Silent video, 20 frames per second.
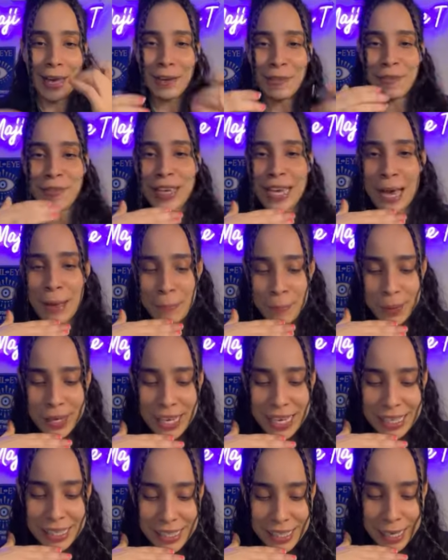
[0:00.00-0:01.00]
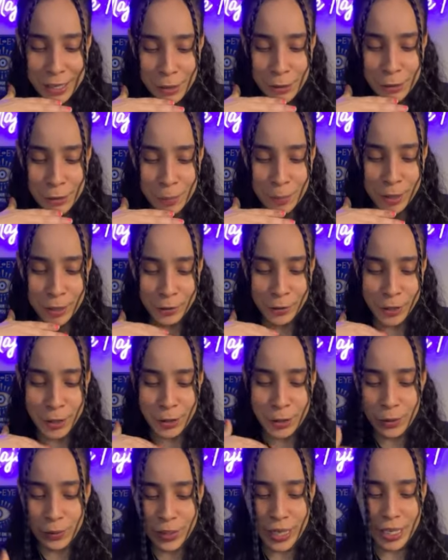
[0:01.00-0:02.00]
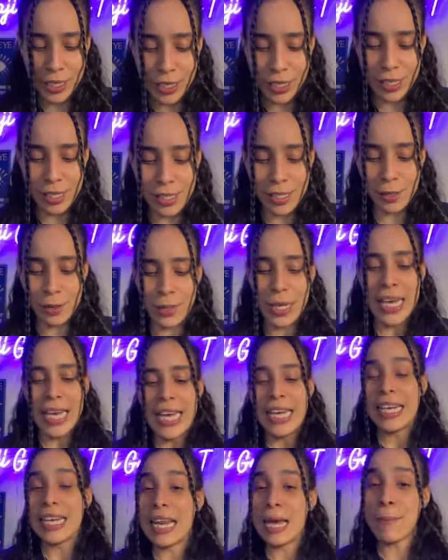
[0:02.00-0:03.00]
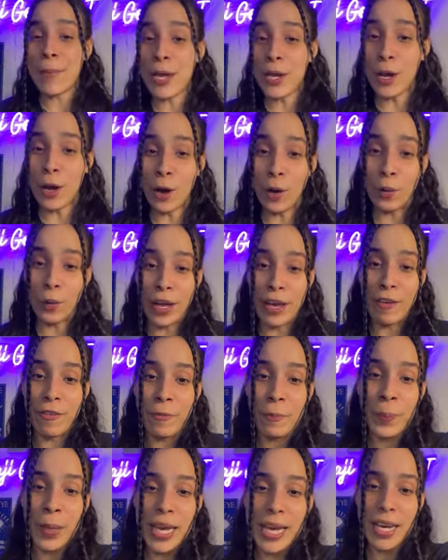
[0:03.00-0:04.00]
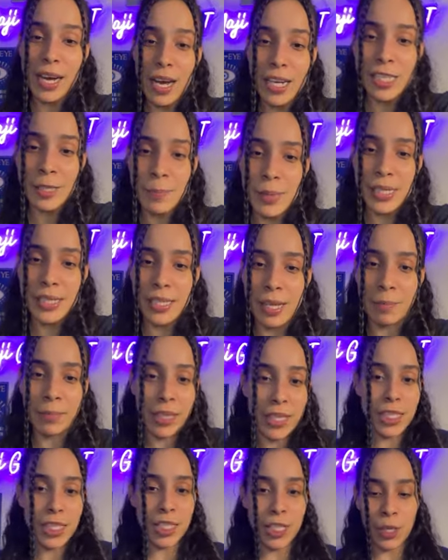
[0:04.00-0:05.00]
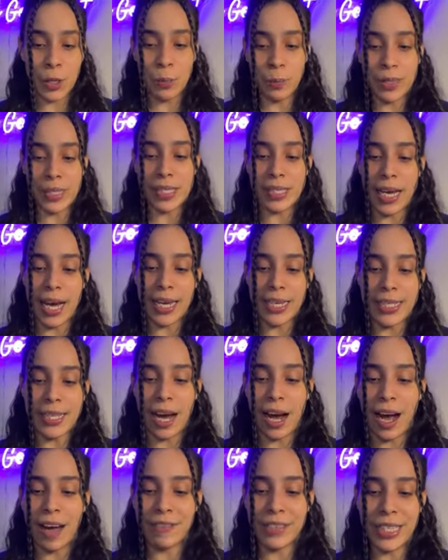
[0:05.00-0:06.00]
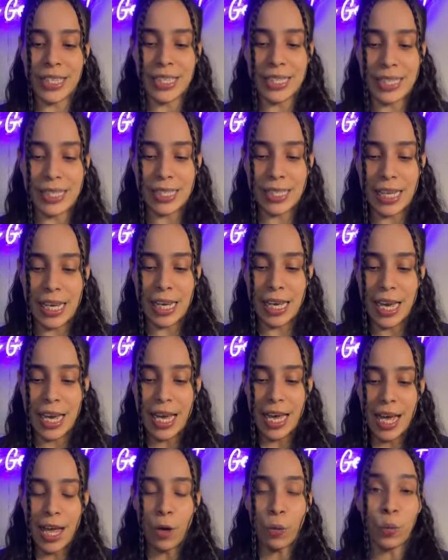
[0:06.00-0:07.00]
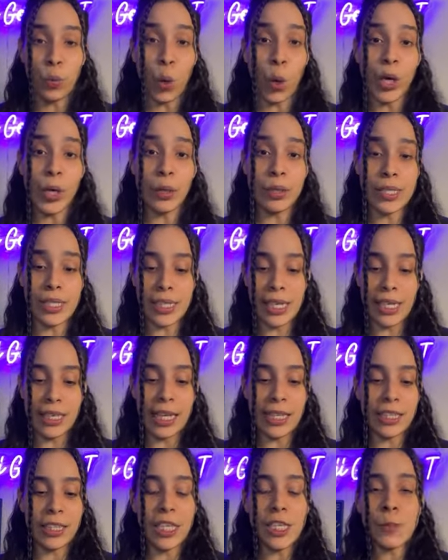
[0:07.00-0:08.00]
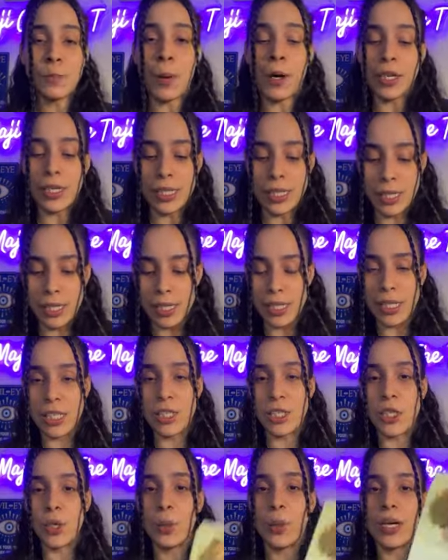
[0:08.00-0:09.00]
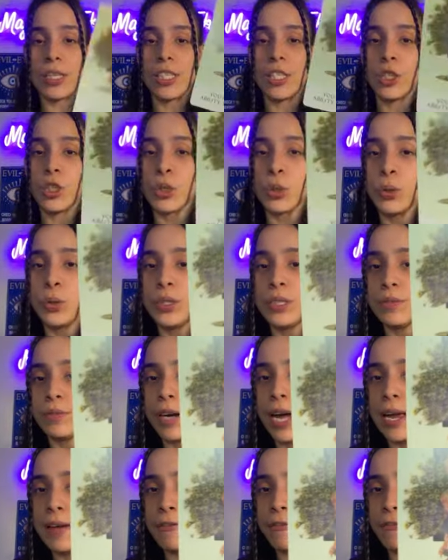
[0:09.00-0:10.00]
VIPs. Thank you so much for your donation. So let me know if peacocks mean something to you besides, obviously, royalty. Like, this person sees you as a true divine